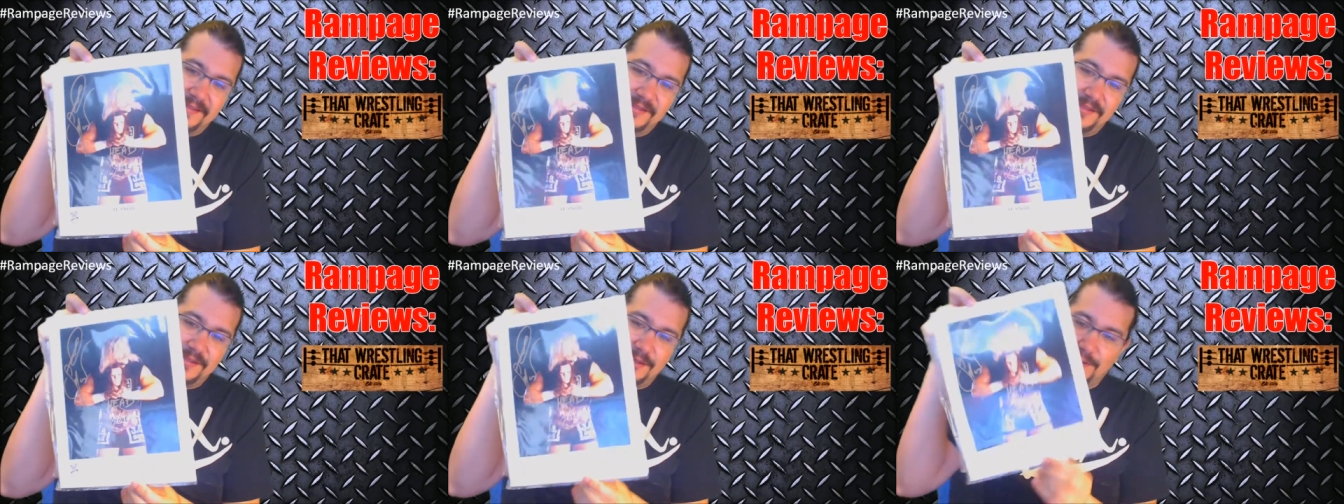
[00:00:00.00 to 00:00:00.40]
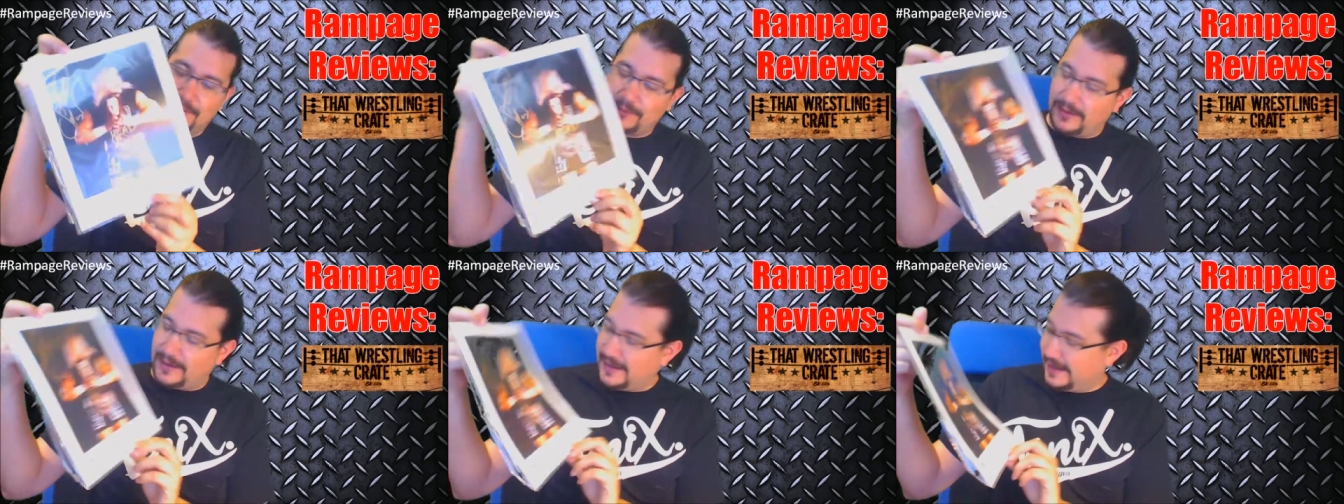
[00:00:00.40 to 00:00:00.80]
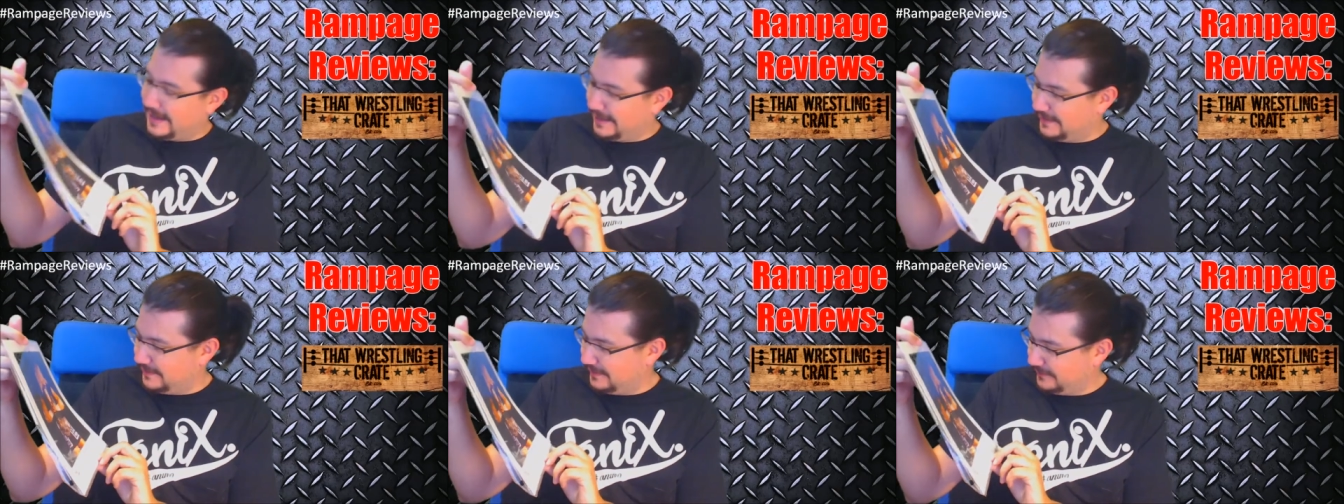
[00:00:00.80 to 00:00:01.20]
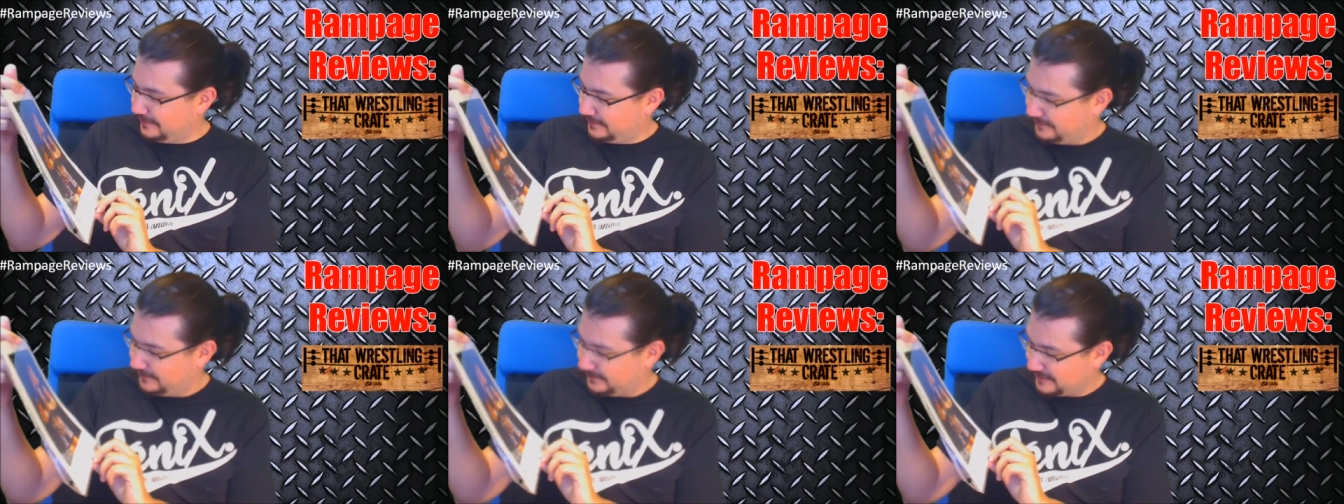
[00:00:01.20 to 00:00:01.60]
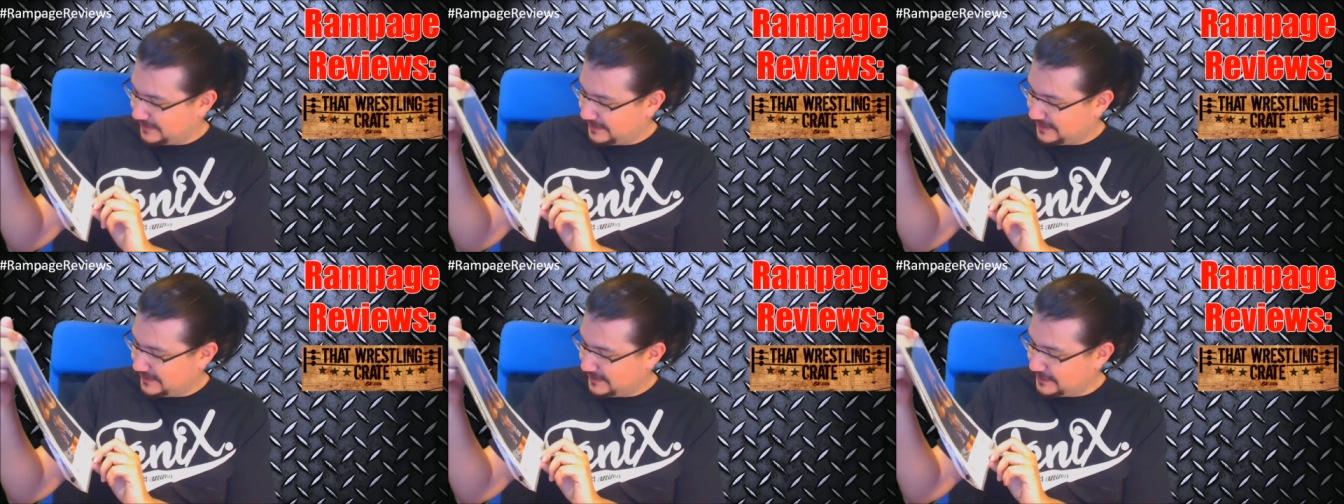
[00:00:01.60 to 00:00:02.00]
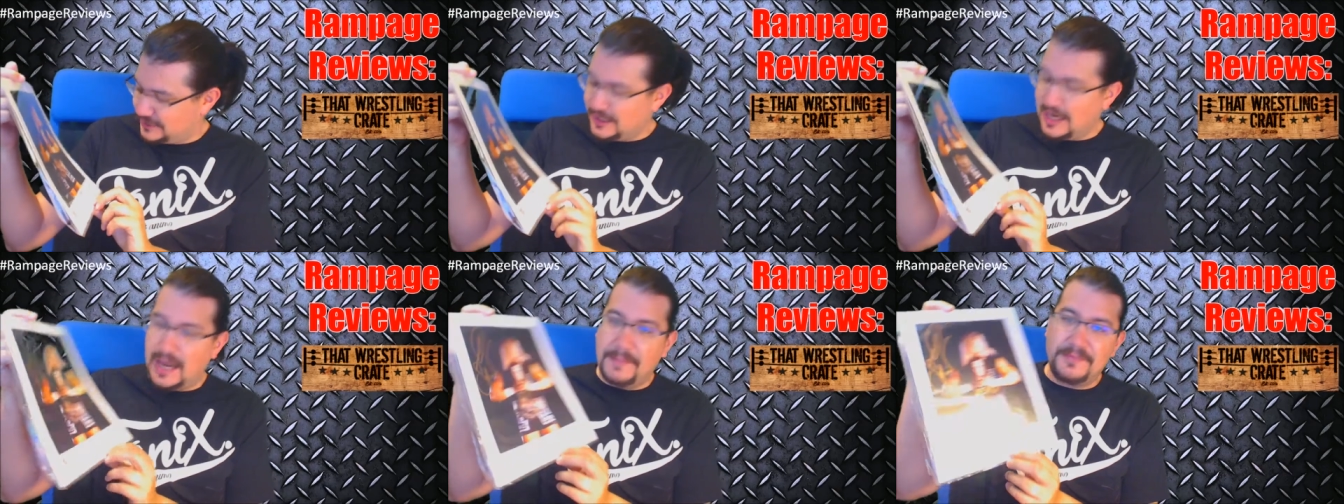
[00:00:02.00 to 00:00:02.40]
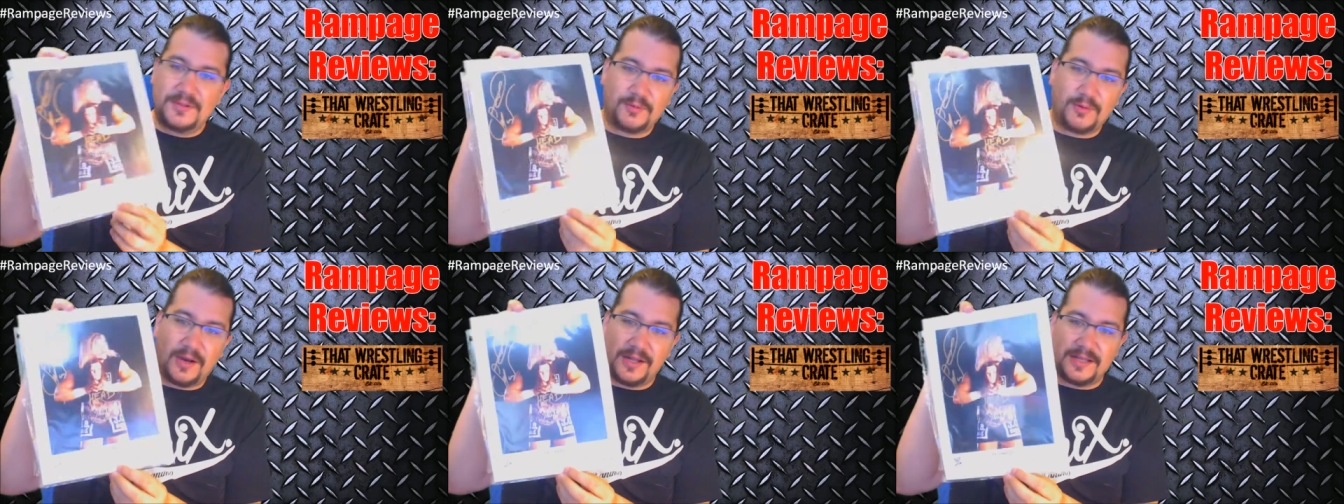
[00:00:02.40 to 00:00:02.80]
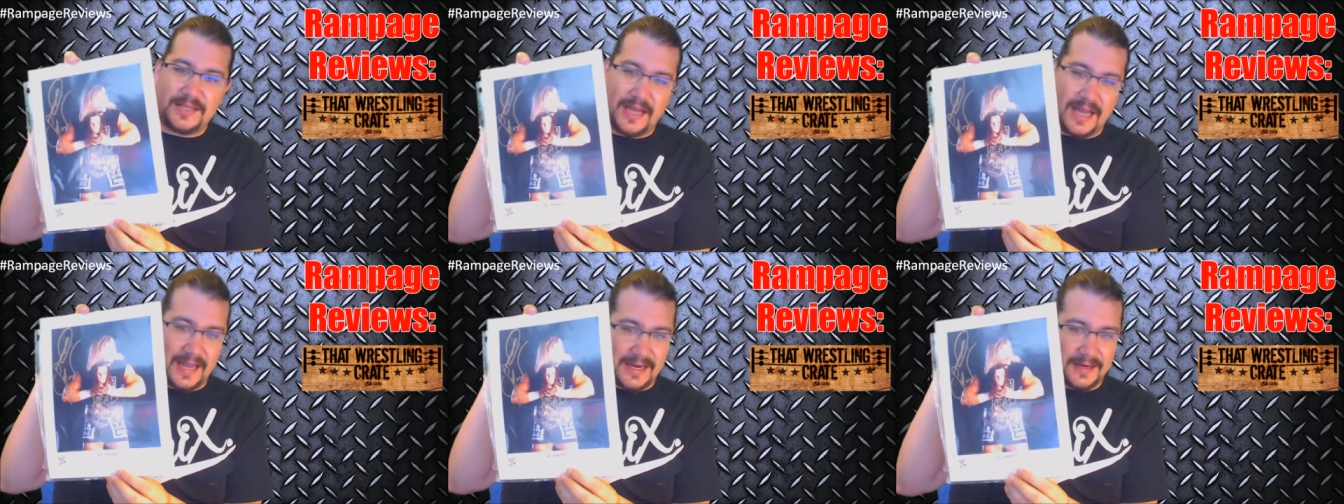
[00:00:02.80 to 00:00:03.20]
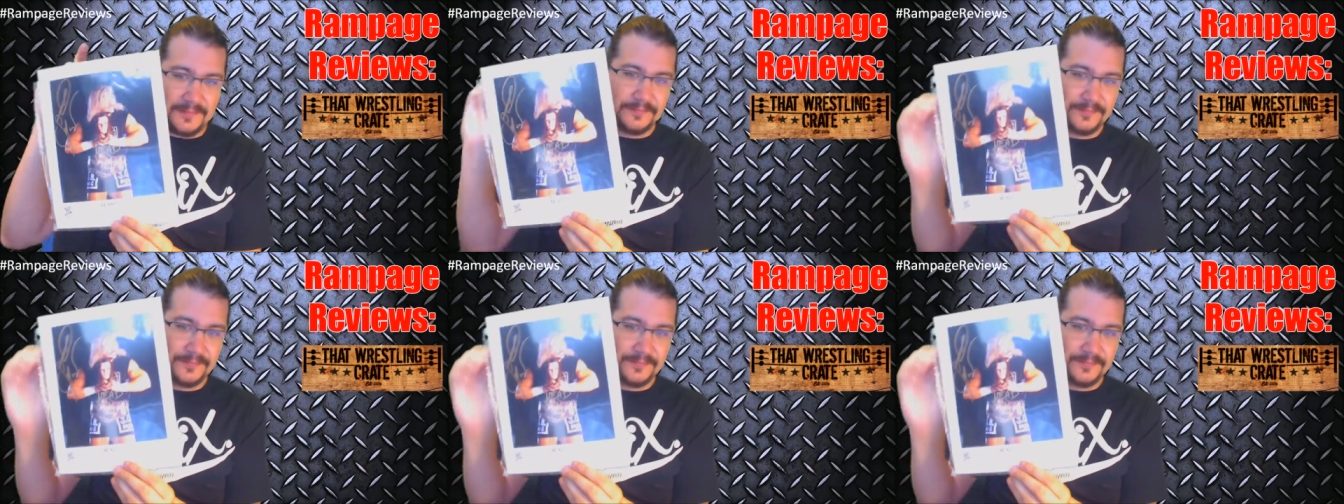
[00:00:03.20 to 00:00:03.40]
so rad. Job squad is higher.